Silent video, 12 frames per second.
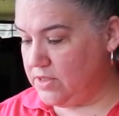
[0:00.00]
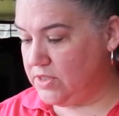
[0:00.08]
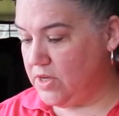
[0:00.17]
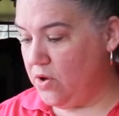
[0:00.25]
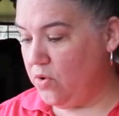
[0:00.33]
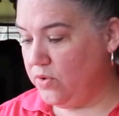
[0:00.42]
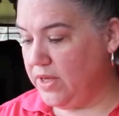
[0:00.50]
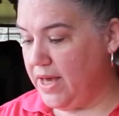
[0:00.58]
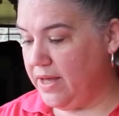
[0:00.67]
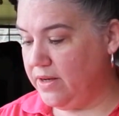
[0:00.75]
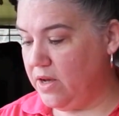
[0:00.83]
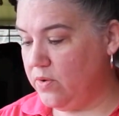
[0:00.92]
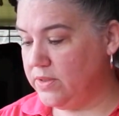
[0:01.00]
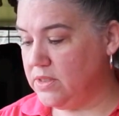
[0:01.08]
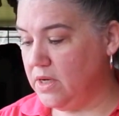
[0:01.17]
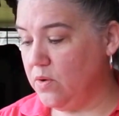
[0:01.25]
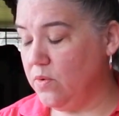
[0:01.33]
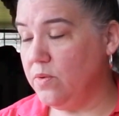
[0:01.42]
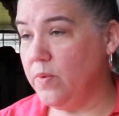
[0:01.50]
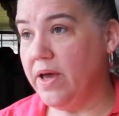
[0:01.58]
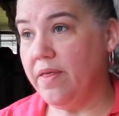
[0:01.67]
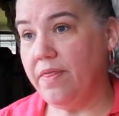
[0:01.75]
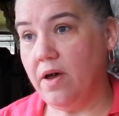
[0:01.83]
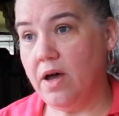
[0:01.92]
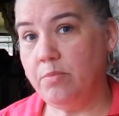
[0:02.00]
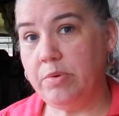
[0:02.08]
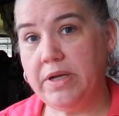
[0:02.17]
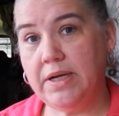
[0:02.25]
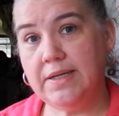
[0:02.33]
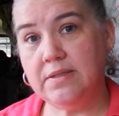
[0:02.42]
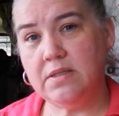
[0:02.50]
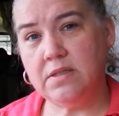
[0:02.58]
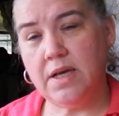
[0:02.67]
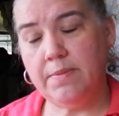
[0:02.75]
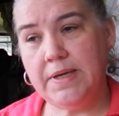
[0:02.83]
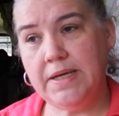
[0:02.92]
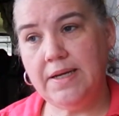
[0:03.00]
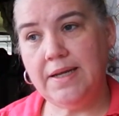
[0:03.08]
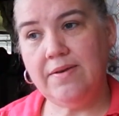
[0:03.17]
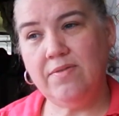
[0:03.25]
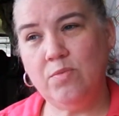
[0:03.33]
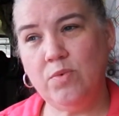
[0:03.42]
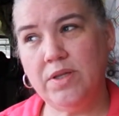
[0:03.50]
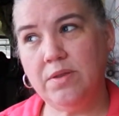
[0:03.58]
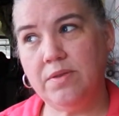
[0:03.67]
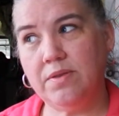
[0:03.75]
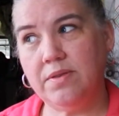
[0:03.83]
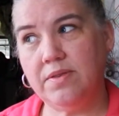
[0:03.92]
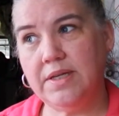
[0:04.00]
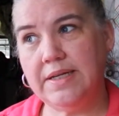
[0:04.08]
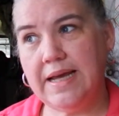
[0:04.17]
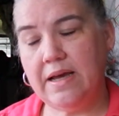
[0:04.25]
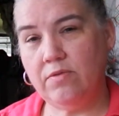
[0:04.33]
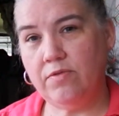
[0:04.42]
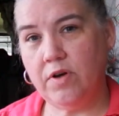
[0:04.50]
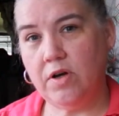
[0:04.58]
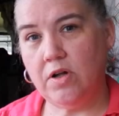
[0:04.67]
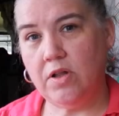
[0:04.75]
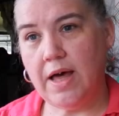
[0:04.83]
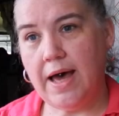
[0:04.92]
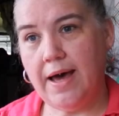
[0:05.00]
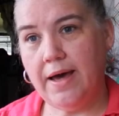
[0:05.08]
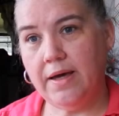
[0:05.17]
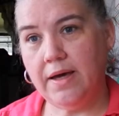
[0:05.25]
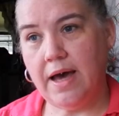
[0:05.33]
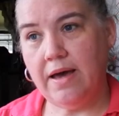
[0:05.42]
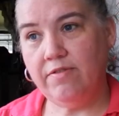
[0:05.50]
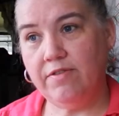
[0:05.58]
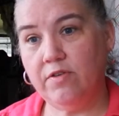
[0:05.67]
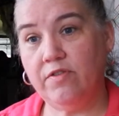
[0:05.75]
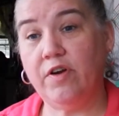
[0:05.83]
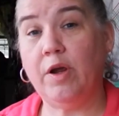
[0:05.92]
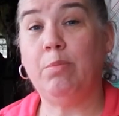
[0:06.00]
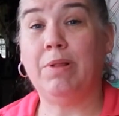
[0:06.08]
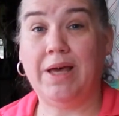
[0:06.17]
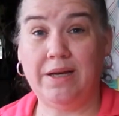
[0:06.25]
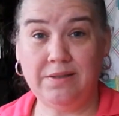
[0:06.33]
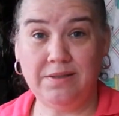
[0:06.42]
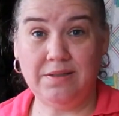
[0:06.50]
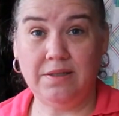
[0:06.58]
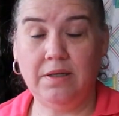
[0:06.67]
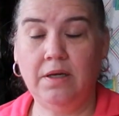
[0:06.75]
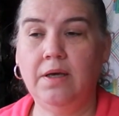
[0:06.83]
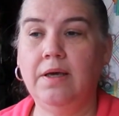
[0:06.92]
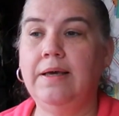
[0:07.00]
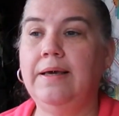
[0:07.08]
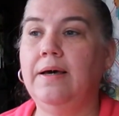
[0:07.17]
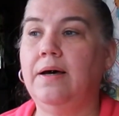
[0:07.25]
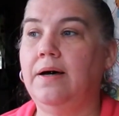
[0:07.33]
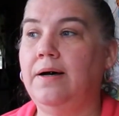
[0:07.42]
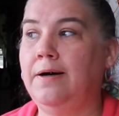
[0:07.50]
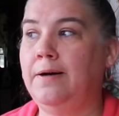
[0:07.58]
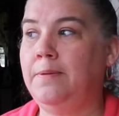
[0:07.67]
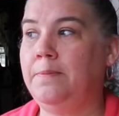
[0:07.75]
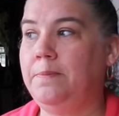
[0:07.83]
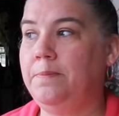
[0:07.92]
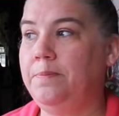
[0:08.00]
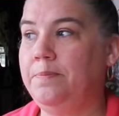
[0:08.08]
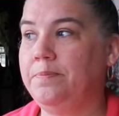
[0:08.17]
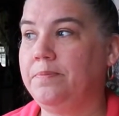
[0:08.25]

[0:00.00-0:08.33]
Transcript: so yeah, no, it's not going the way I thought, but it's, I mean, even with the downfall, I, I feel very blessed. Um,